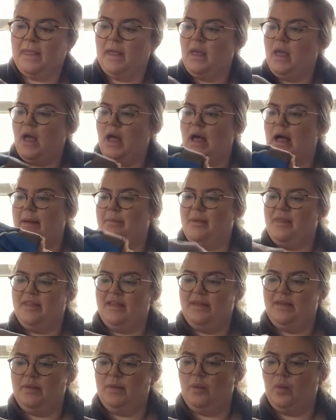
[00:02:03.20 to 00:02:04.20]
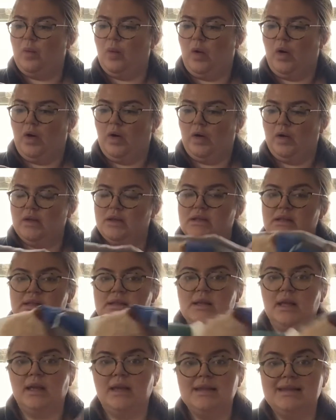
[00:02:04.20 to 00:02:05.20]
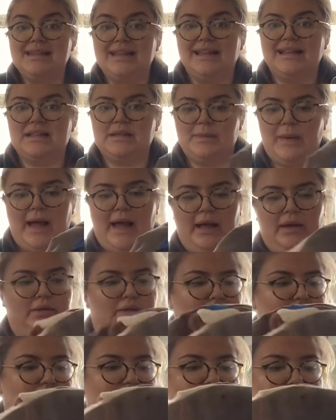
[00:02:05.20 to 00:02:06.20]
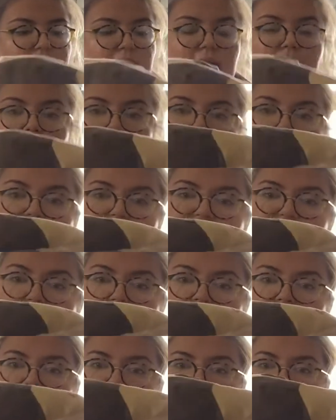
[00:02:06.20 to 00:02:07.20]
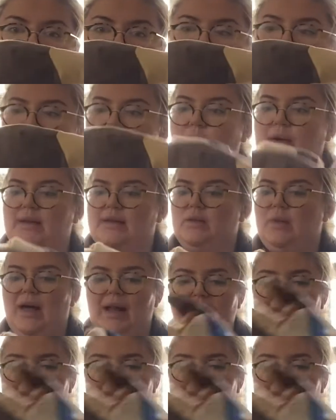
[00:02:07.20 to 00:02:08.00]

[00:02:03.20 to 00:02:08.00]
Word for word: Uh, but this was six pounds. It's quite a big toy as well and